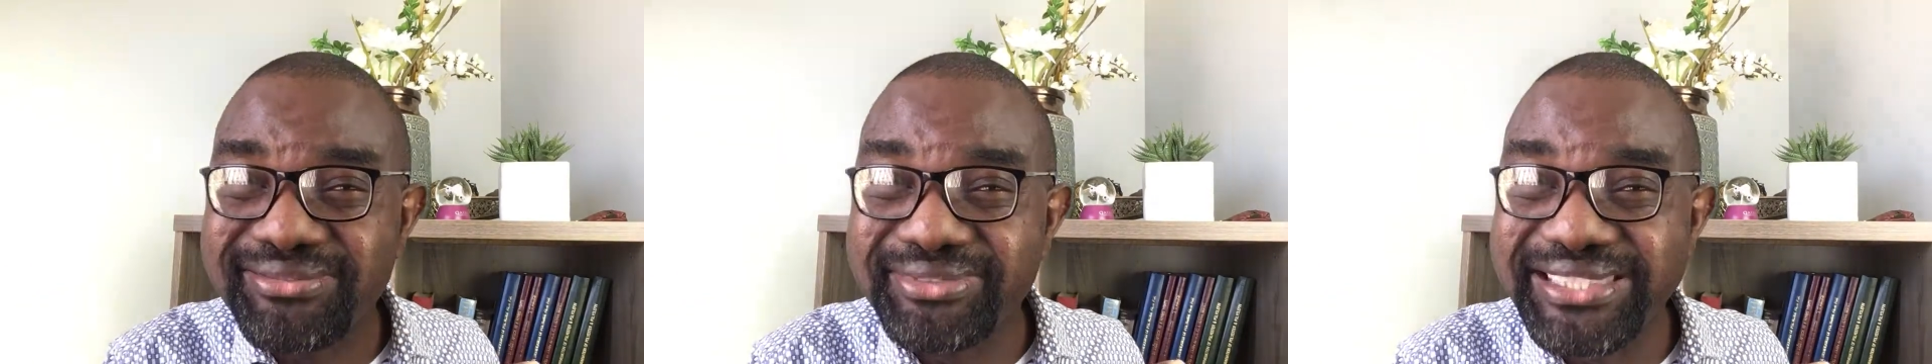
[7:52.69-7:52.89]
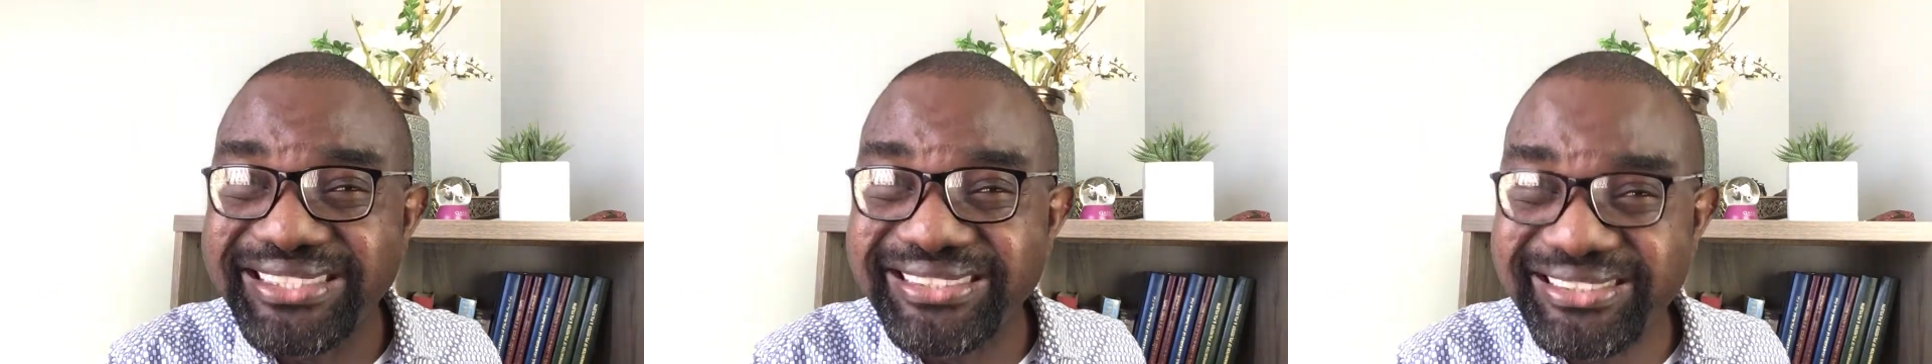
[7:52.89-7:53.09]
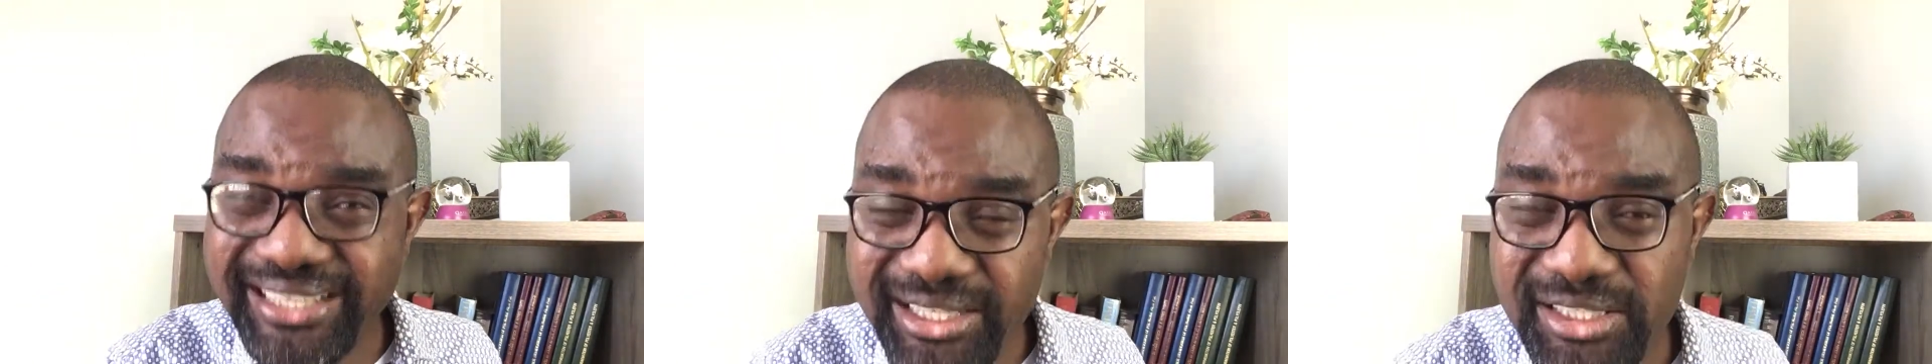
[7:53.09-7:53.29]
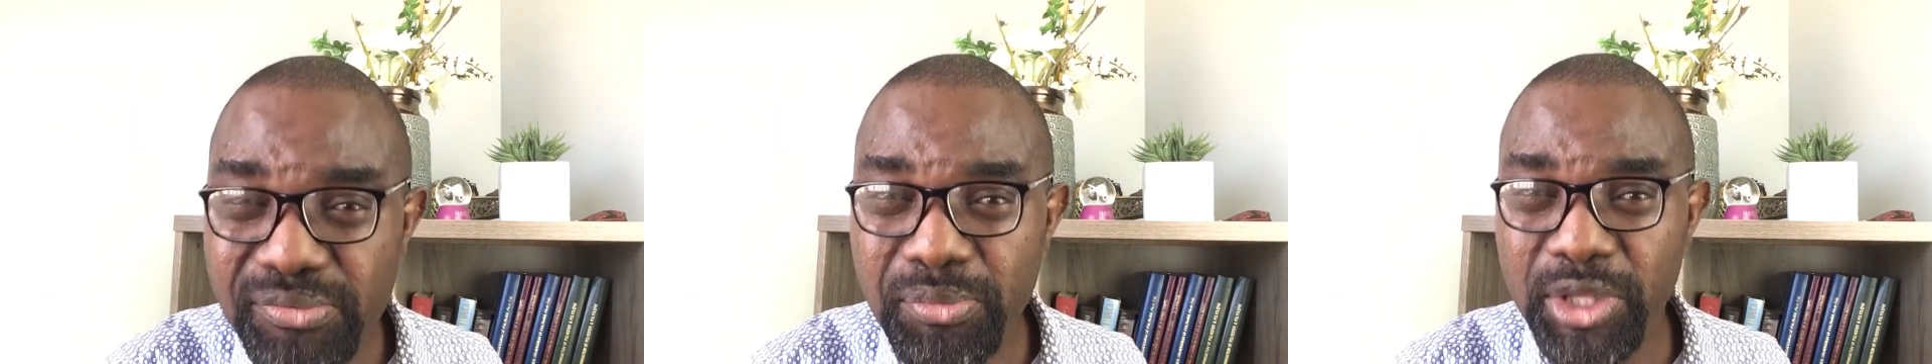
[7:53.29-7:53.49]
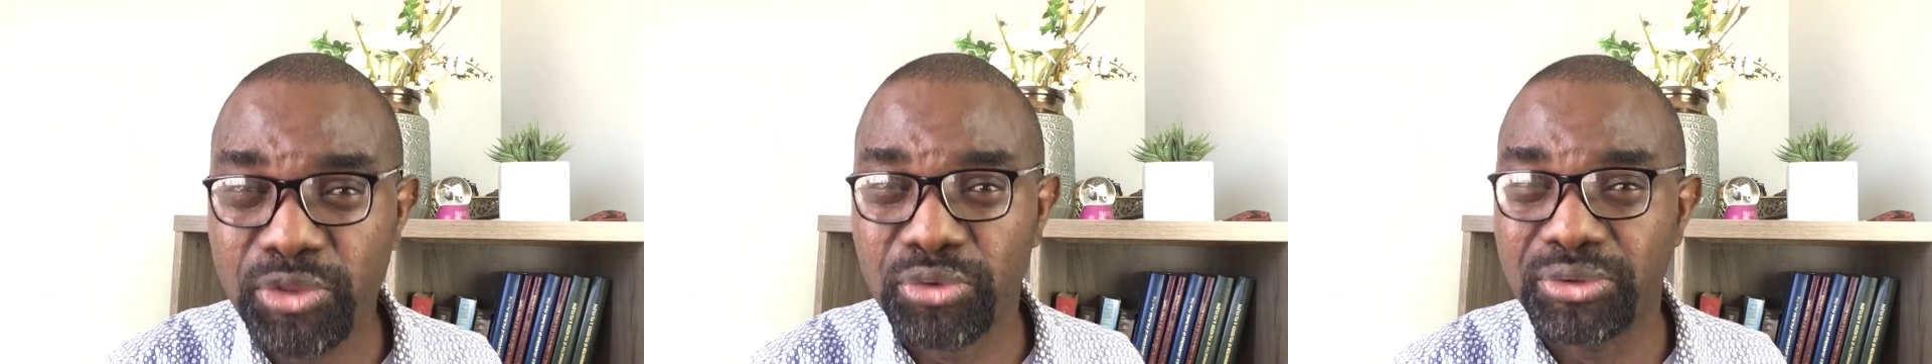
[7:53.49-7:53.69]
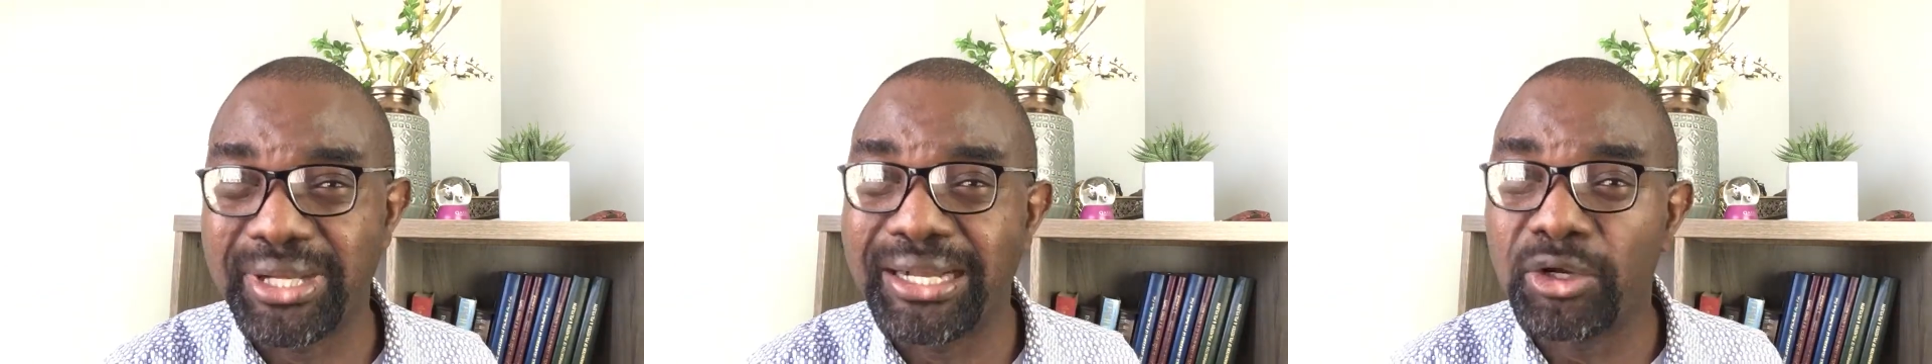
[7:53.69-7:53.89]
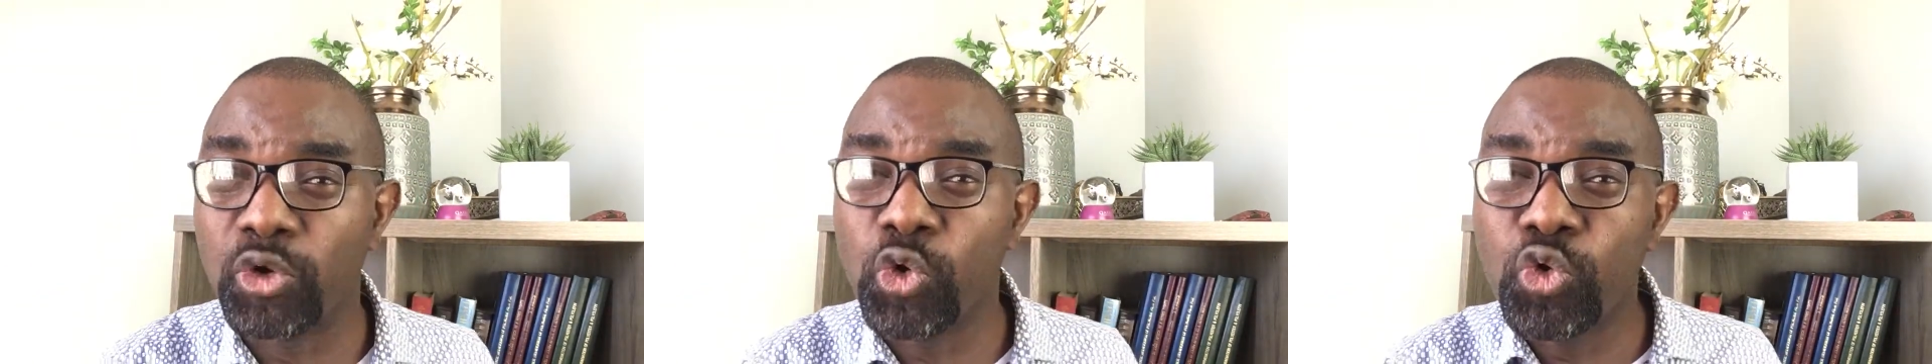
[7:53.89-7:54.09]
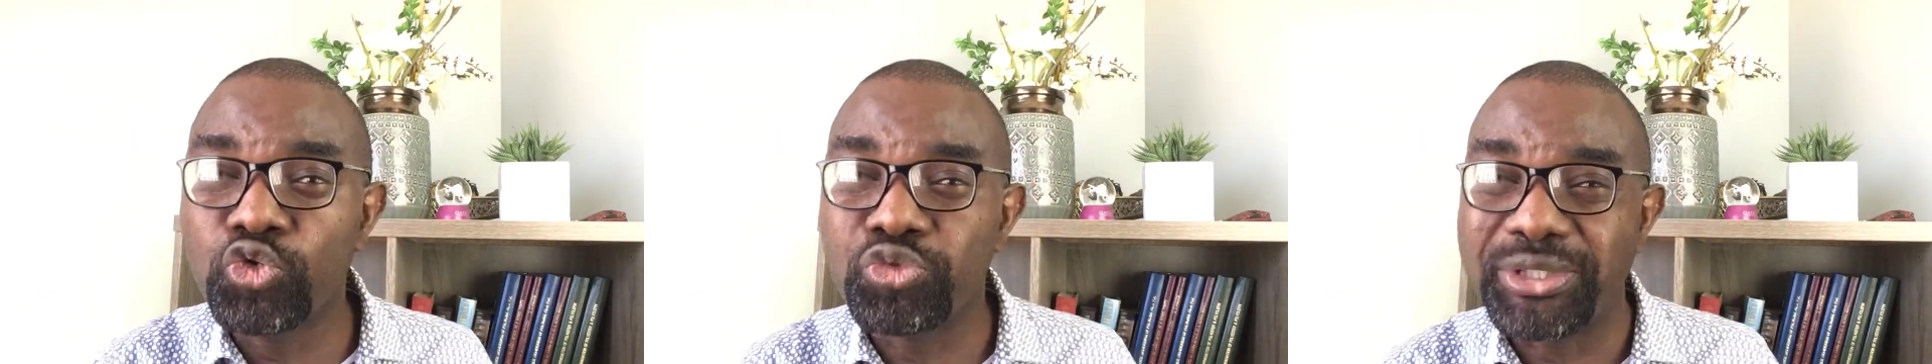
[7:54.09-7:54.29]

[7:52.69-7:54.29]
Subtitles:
research method that goes